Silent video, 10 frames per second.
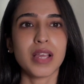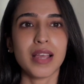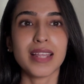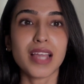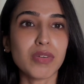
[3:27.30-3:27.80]

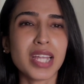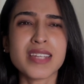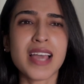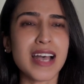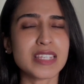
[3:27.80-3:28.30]
And now that
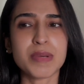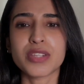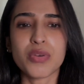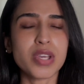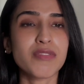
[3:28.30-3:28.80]
it has been
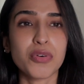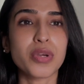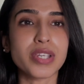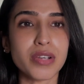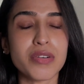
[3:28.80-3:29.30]
3-4
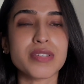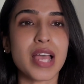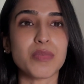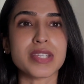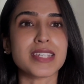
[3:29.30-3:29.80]
years, I
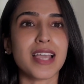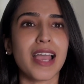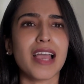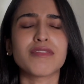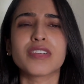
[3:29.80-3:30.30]
would say I
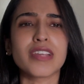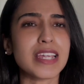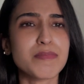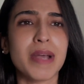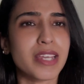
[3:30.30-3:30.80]
have
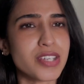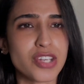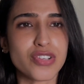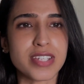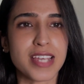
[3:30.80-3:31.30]
great
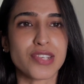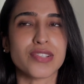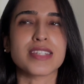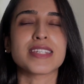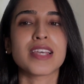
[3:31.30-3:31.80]
meditation
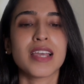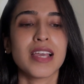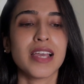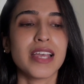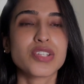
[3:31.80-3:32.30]
sessions.
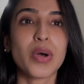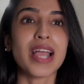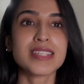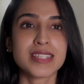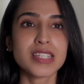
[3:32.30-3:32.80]
So
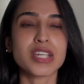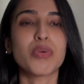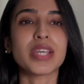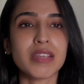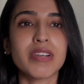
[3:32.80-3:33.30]
I sit
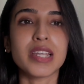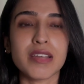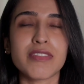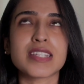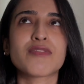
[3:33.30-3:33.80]
down, even
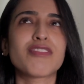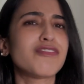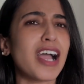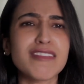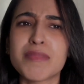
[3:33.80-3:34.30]
if it's for
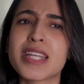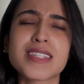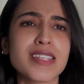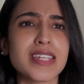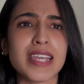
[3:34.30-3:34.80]
5 minutes
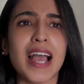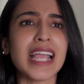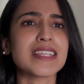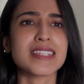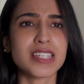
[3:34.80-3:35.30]
a day, I
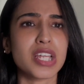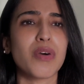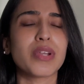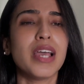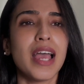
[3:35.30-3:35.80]
sit
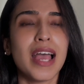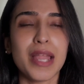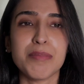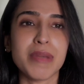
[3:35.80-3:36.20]
down and